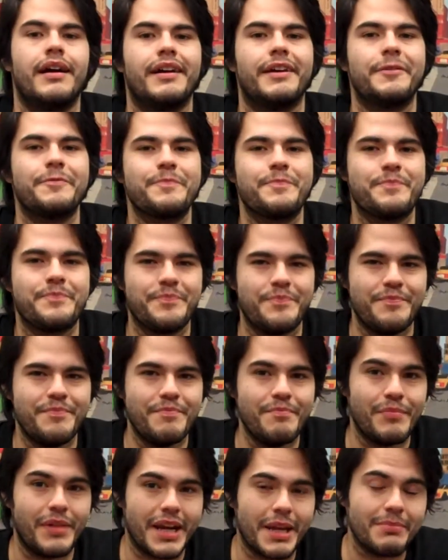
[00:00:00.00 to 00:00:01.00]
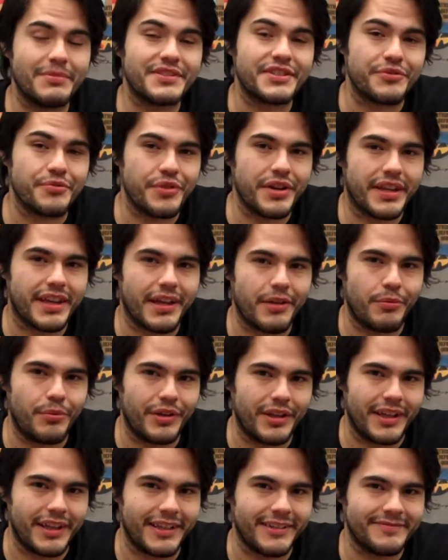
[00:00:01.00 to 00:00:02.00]
Hi, my name is Enrique
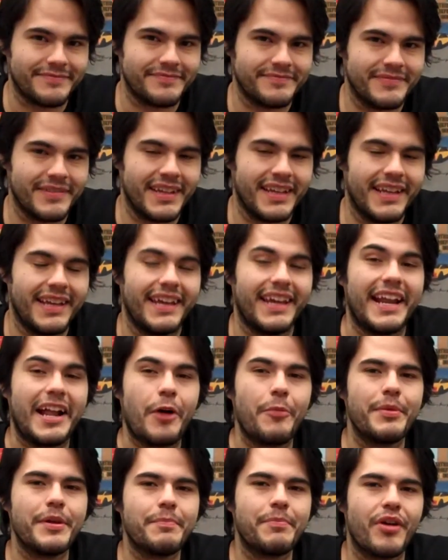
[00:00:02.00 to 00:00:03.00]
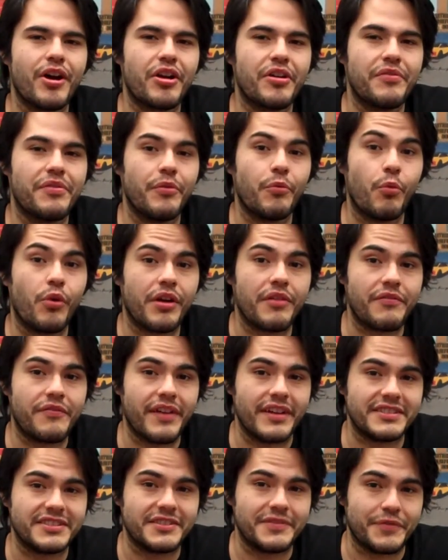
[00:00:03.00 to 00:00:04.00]
Huili, and I'll be part of the One
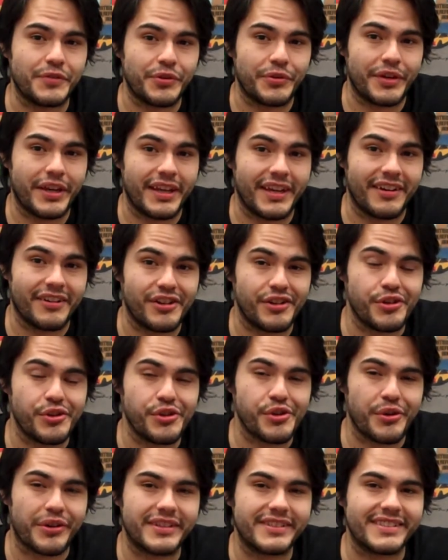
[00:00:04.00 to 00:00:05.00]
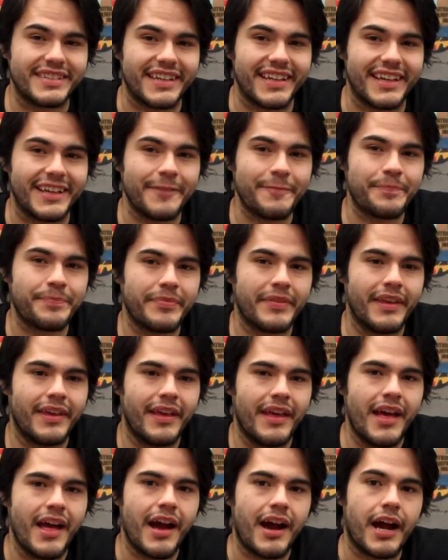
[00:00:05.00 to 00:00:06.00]
Festival in here in New York City.
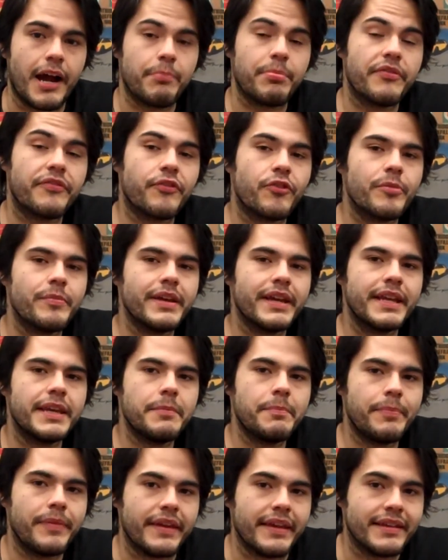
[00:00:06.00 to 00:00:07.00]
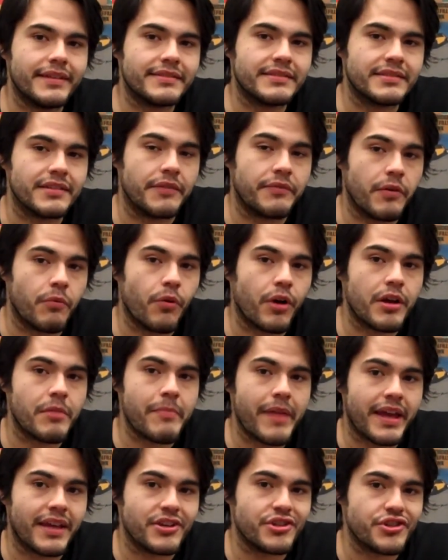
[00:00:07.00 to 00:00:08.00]
I'm performing in a piece of a
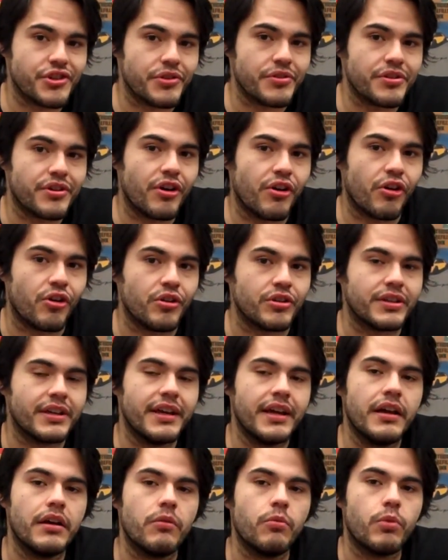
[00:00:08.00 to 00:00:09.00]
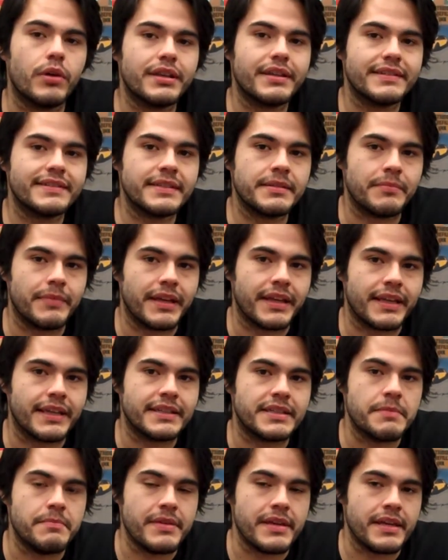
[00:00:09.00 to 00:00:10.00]
one-man show called What Does It
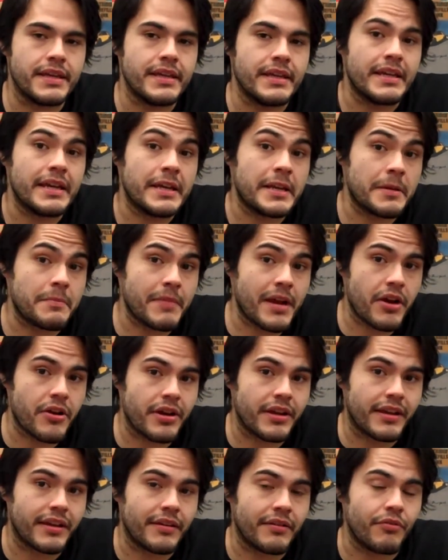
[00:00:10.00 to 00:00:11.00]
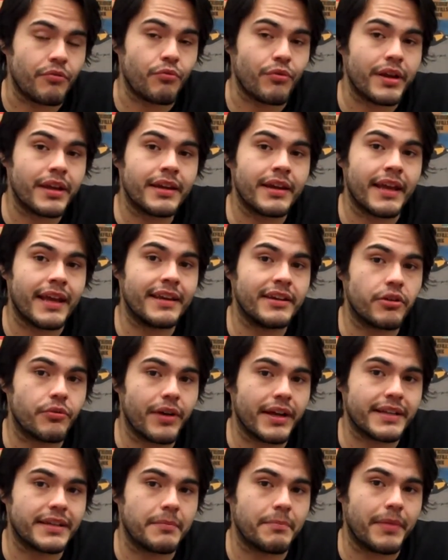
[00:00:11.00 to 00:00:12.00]
Mean to Be an American? Written and
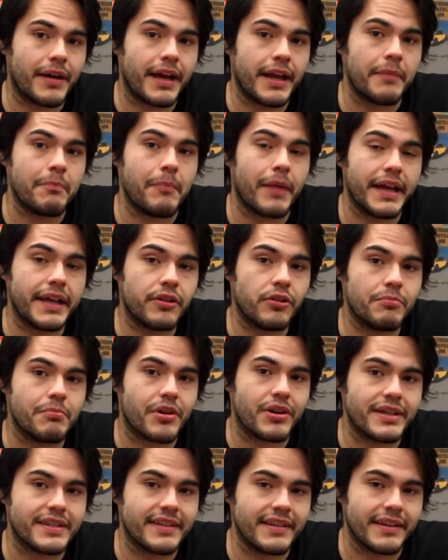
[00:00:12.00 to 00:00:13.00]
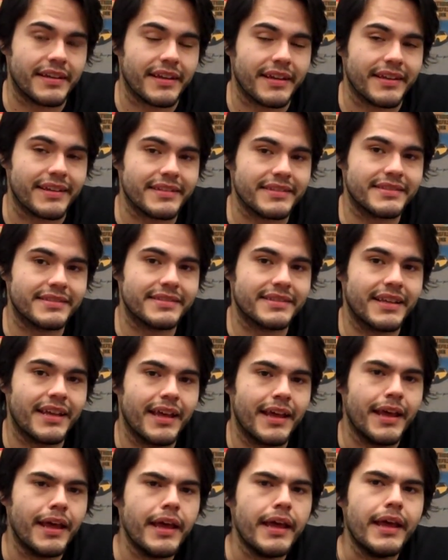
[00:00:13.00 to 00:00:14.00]
directed by Michael Martinez.